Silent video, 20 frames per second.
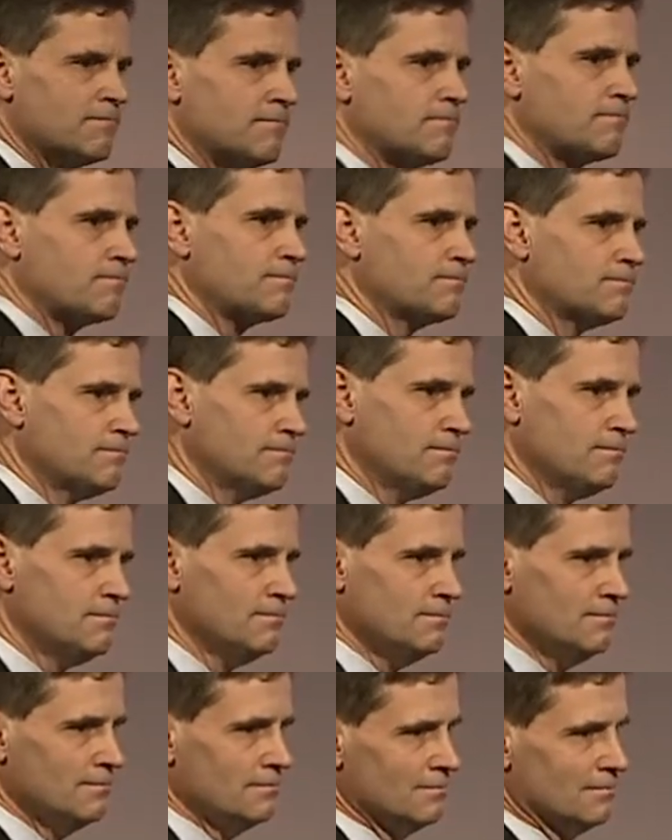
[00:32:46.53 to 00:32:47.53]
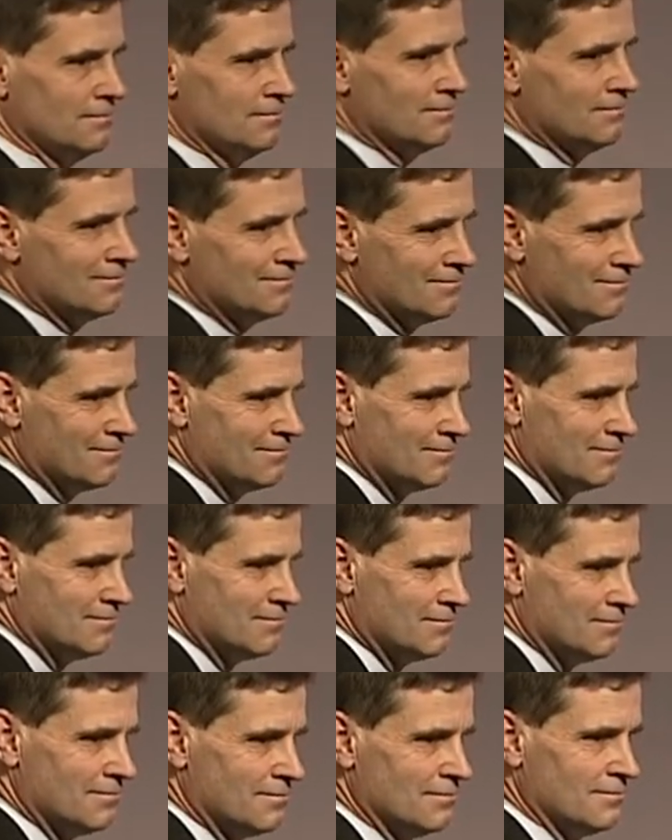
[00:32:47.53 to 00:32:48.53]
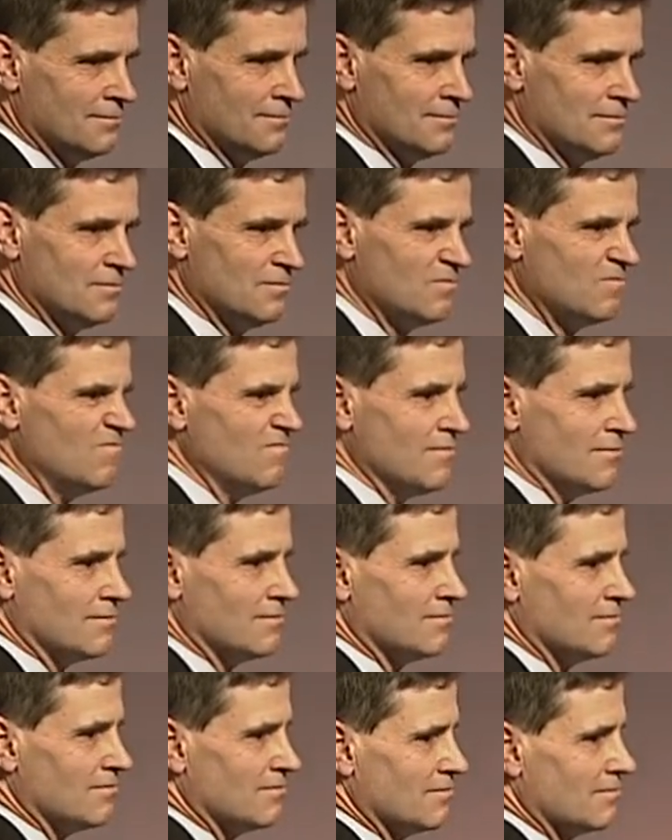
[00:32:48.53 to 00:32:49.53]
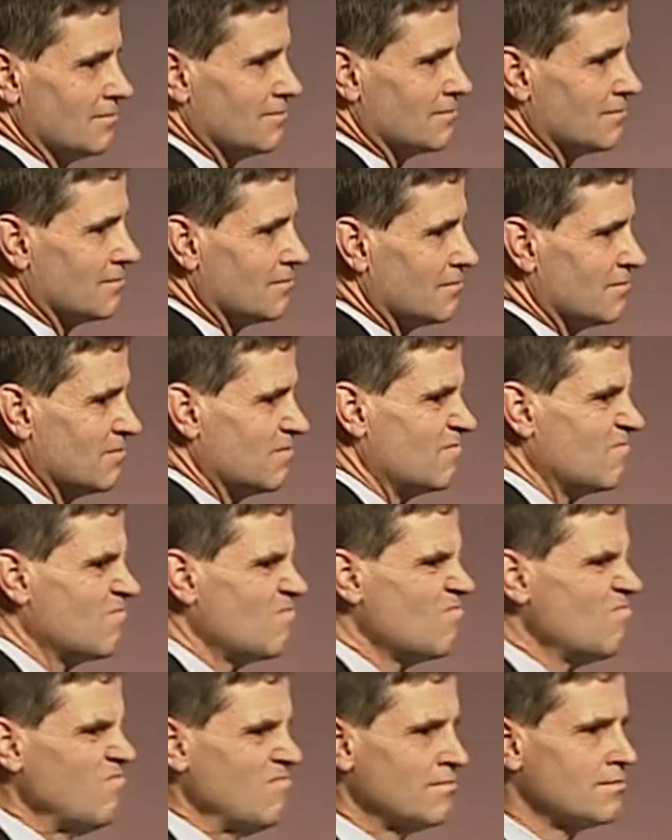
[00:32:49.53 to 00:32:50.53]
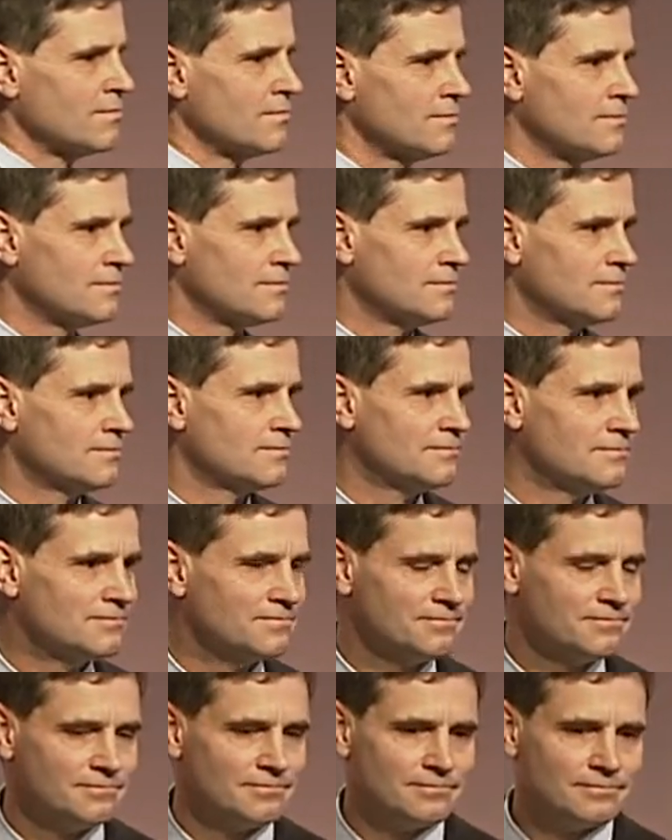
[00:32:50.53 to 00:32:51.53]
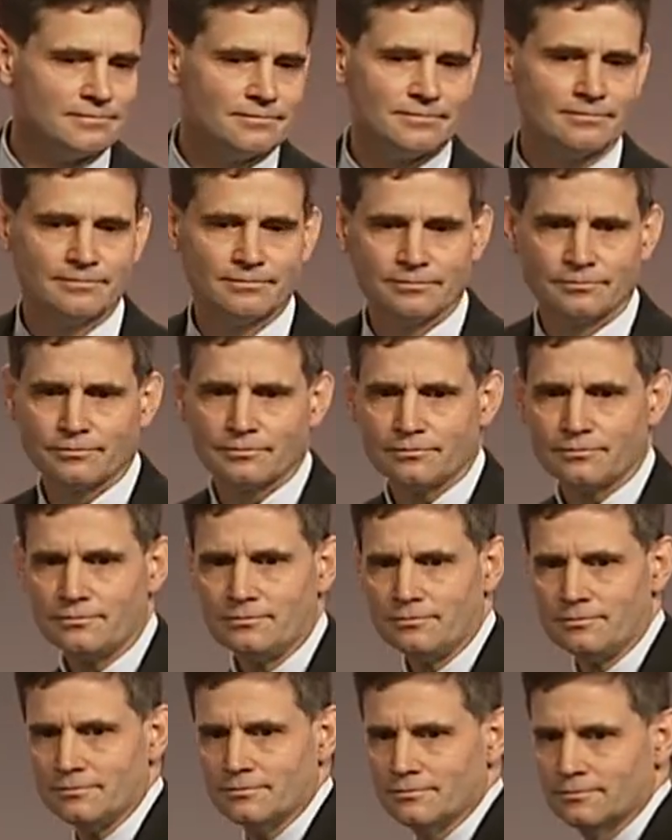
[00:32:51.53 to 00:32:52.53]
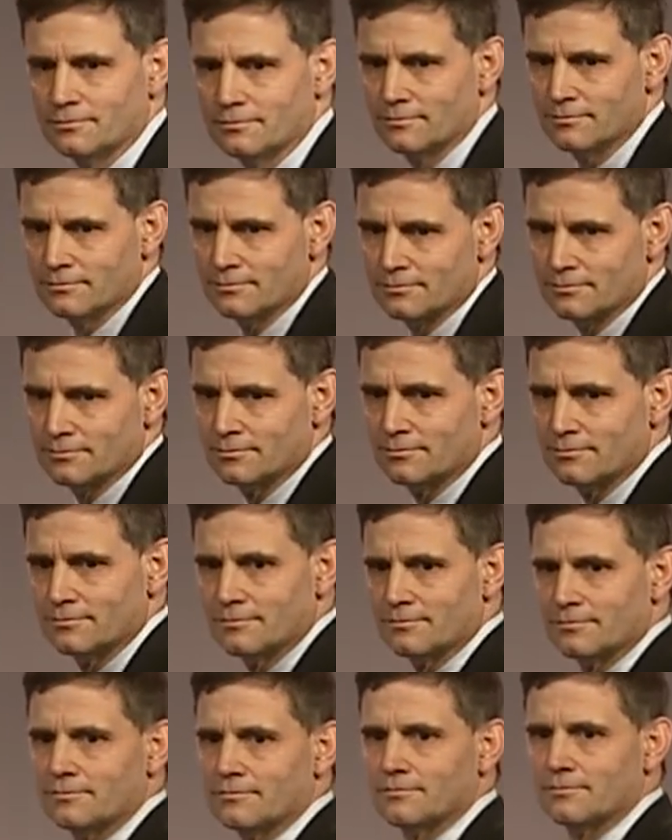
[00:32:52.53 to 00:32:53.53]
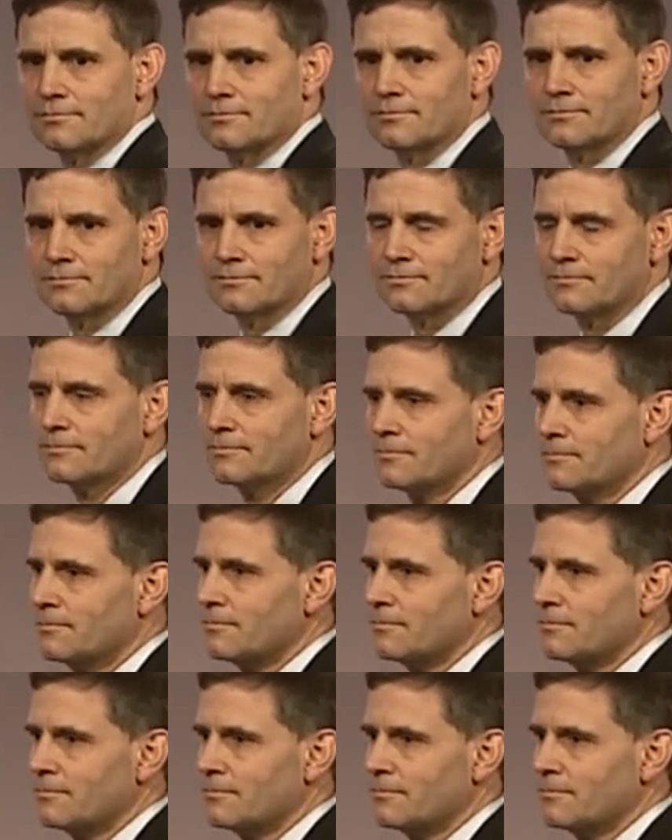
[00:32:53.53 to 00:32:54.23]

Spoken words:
No one is speaking in this clip.